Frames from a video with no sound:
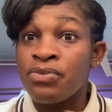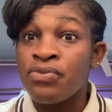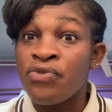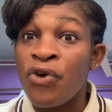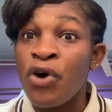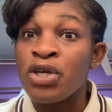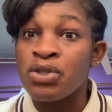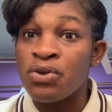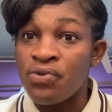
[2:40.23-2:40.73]

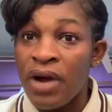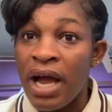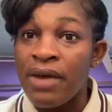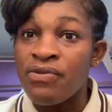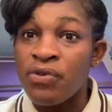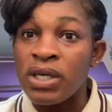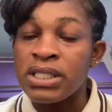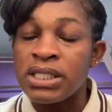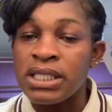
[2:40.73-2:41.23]
4 to
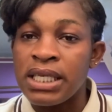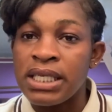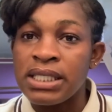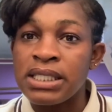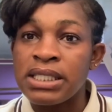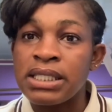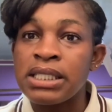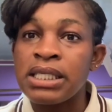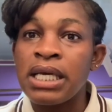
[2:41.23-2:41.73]
5
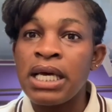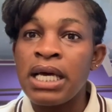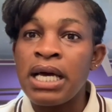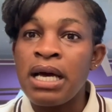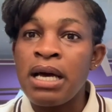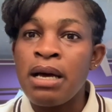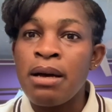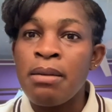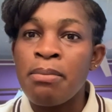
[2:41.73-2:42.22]
questions.
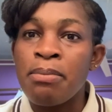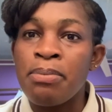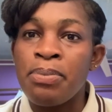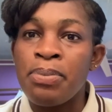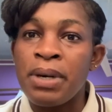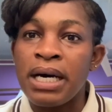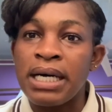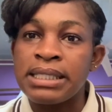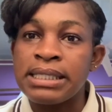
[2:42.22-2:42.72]

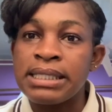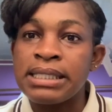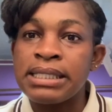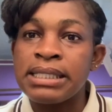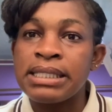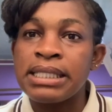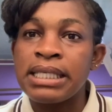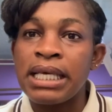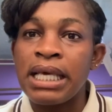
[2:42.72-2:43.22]
But
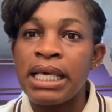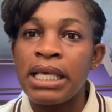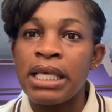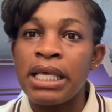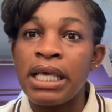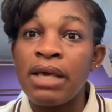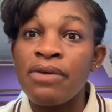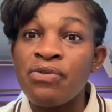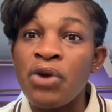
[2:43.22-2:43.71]

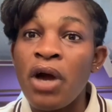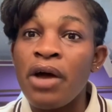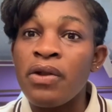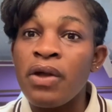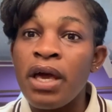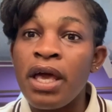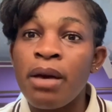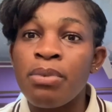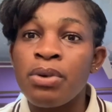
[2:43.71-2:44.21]
if you are
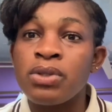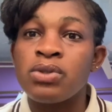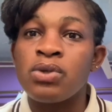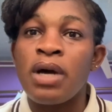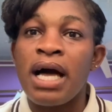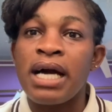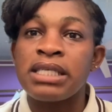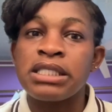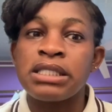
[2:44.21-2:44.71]
not able
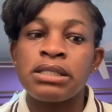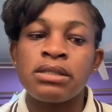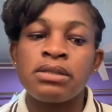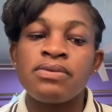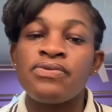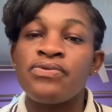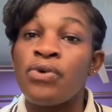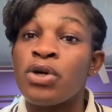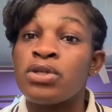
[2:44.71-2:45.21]
to ask
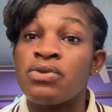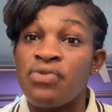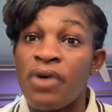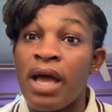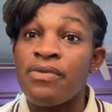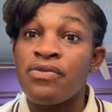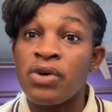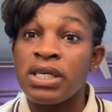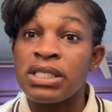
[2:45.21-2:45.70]
4 to
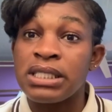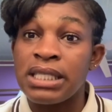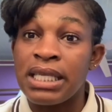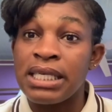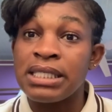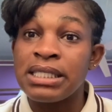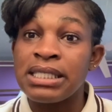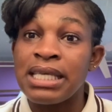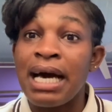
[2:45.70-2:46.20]
5
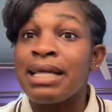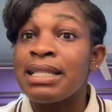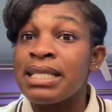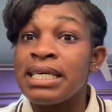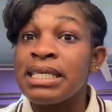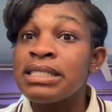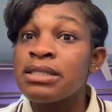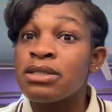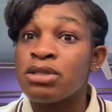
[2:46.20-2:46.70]
questions, at
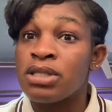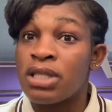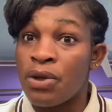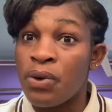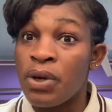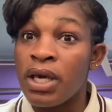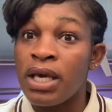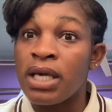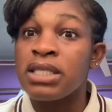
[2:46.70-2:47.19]
least
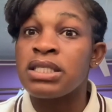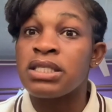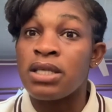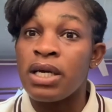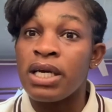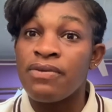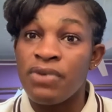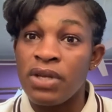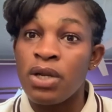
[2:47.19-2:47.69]
3 is
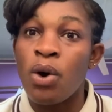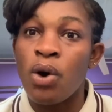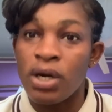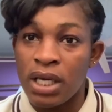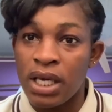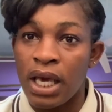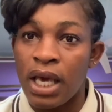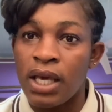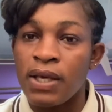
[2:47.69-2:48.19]
even
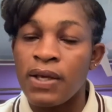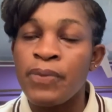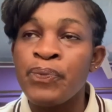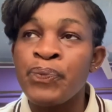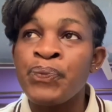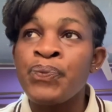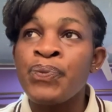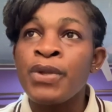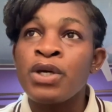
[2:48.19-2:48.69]
okay.
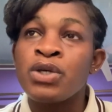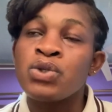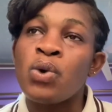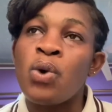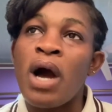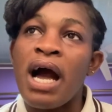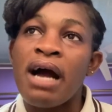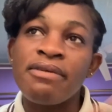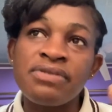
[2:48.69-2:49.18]

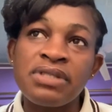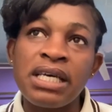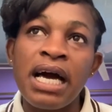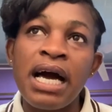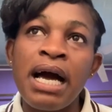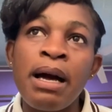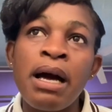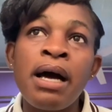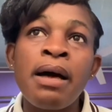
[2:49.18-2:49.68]
So
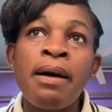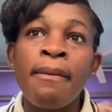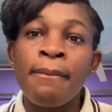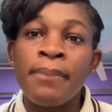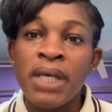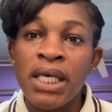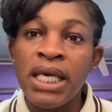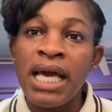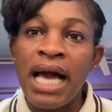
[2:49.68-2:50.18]
after
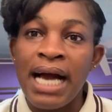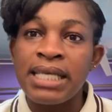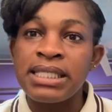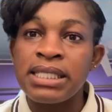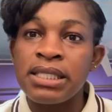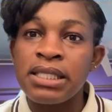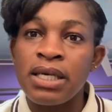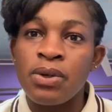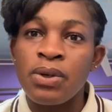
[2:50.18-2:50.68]
me
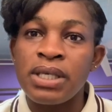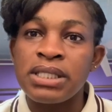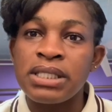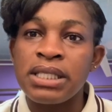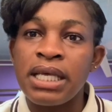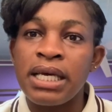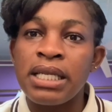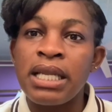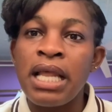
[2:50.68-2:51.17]
asking the
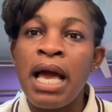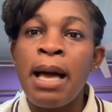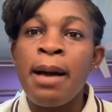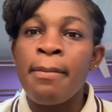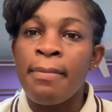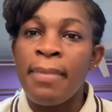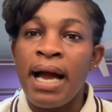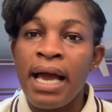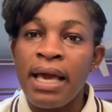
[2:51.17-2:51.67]
question,
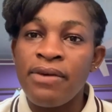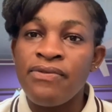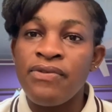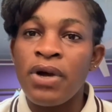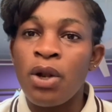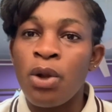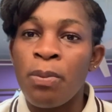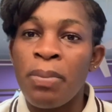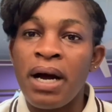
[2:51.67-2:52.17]
my
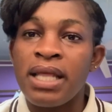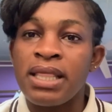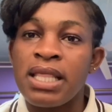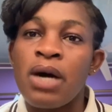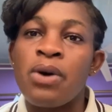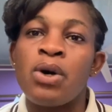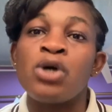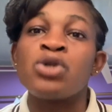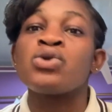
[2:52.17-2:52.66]
fellow
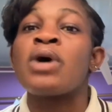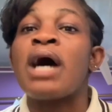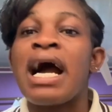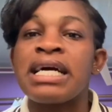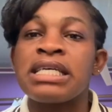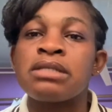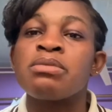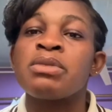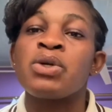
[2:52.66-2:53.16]
partner also
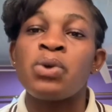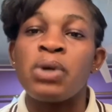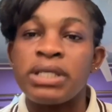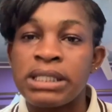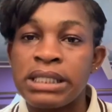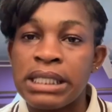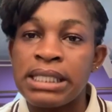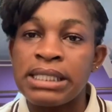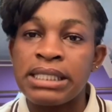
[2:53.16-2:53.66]
asks me
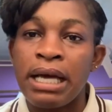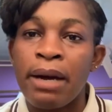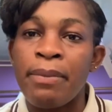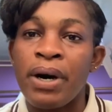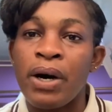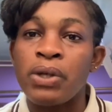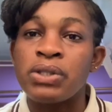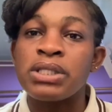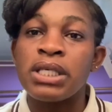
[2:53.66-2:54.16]
questions
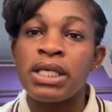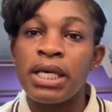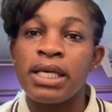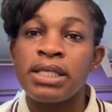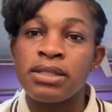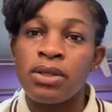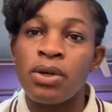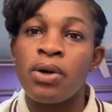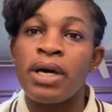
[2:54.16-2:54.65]
about
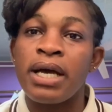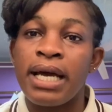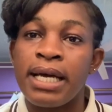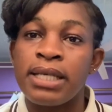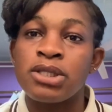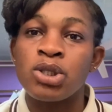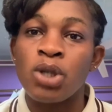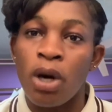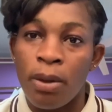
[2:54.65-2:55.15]
his or
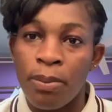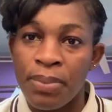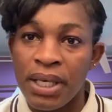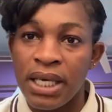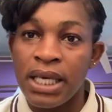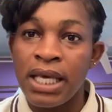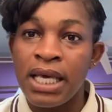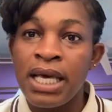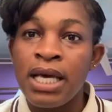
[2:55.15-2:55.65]
her
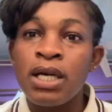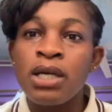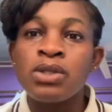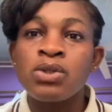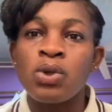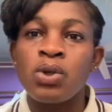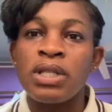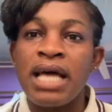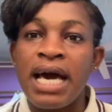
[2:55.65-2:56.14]
topic.
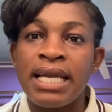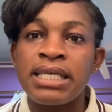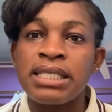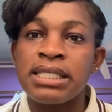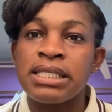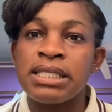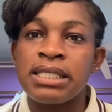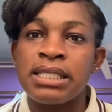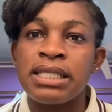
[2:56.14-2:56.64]
So that
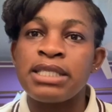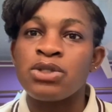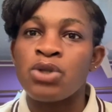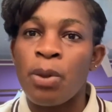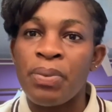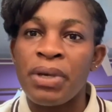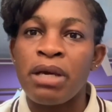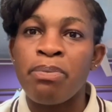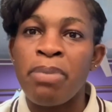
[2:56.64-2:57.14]
is the
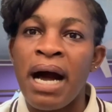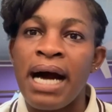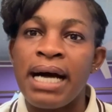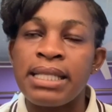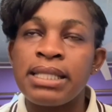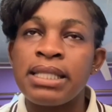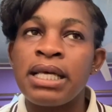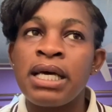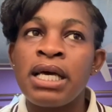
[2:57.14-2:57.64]
topic
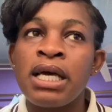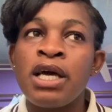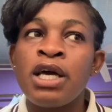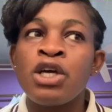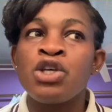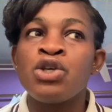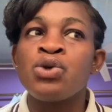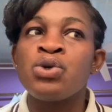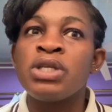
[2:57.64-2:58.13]
part.
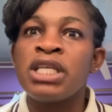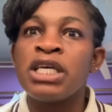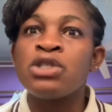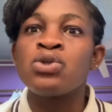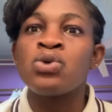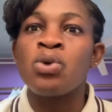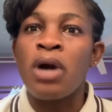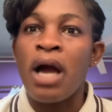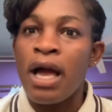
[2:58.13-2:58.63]
You need
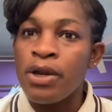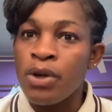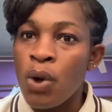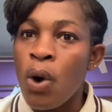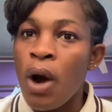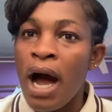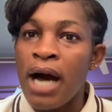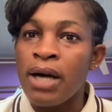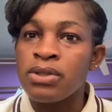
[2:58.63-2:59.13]
to
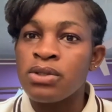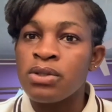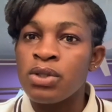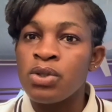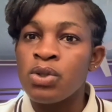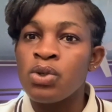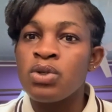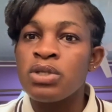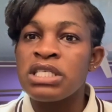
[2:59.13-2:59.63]
know how to
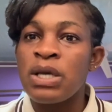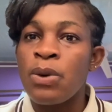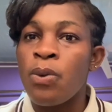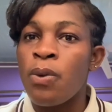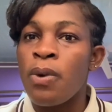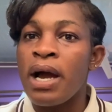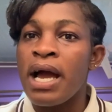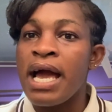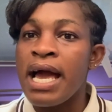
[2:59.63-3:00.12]
use
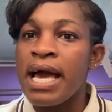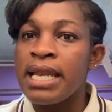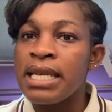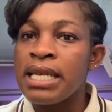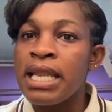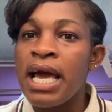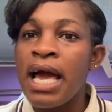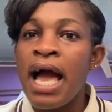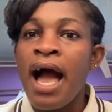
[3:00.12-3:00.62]

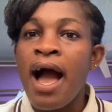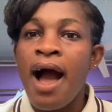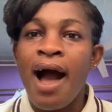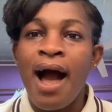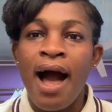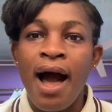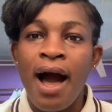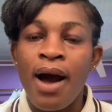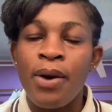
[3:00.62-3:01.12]
when,
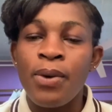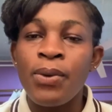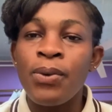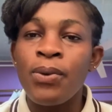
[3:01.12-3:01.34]
how,